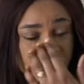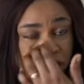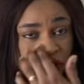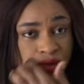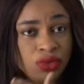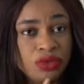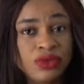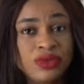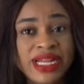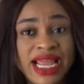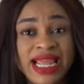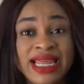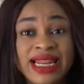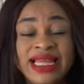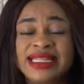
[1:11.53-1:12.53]
to
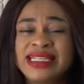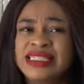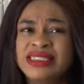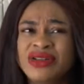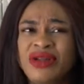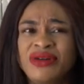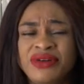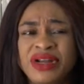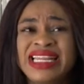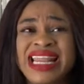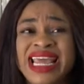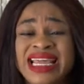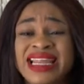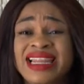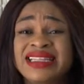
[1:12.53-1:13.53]
neglect. It's not really
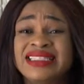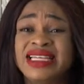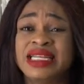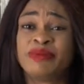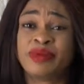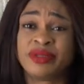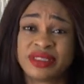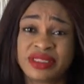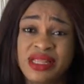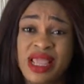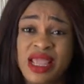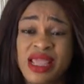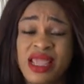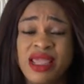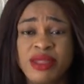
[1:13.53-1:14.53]
neglected per
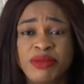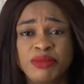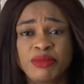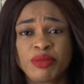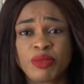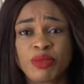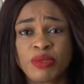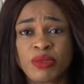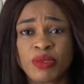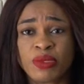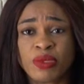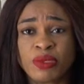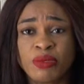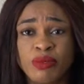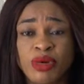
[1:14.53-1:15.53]
se,
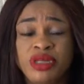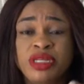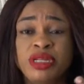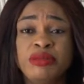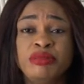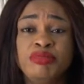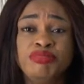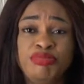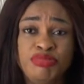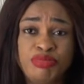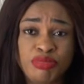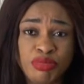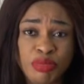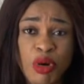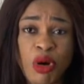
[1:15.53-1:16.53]
but the
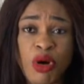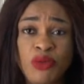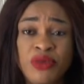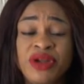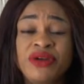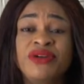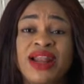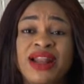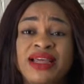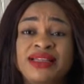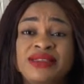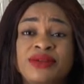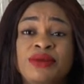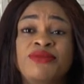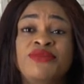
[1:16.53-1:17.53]
more we
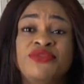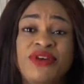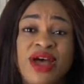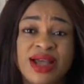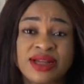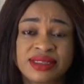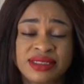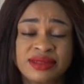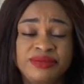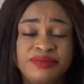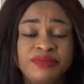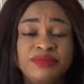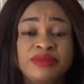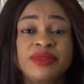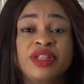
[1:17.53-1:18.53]
realize some facts,
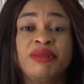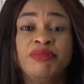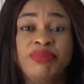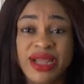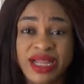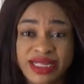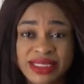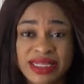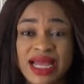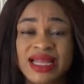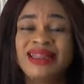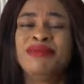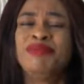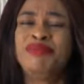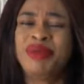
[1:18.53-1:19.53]
the better.
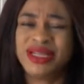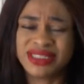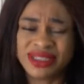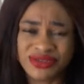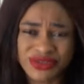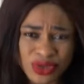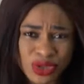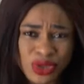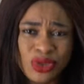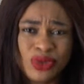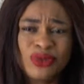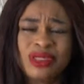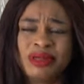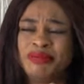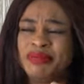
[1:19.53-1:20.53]
The better for
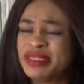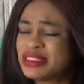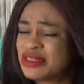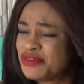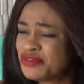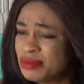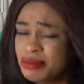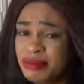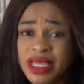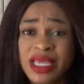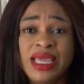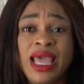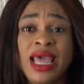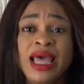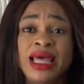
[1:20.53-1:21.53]
you, the better for
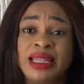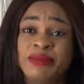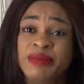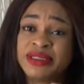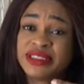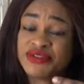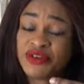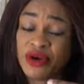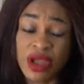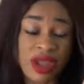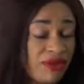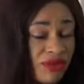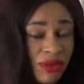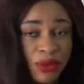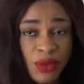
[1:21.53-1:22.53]
me, the better for
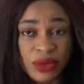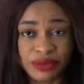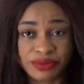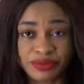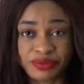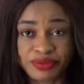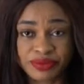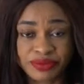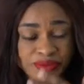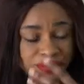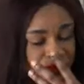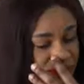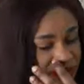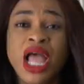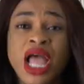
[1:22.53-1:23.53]
everyone.
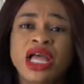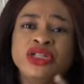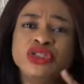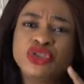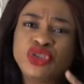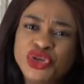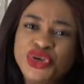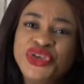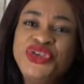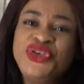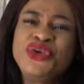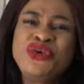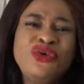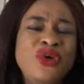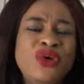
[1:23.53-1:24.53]
Do
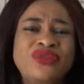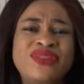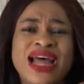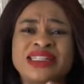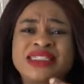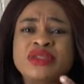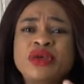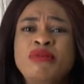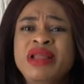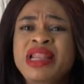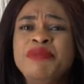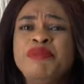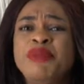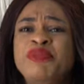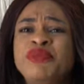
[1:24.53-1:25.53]
you know that so
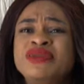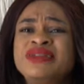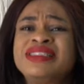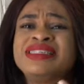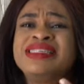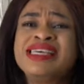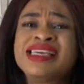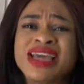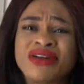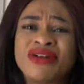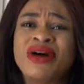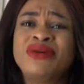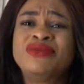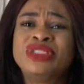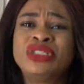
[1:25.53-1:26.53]
many people stick
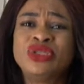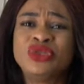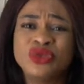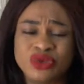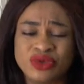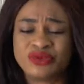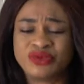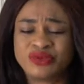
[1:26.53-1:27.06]
around you?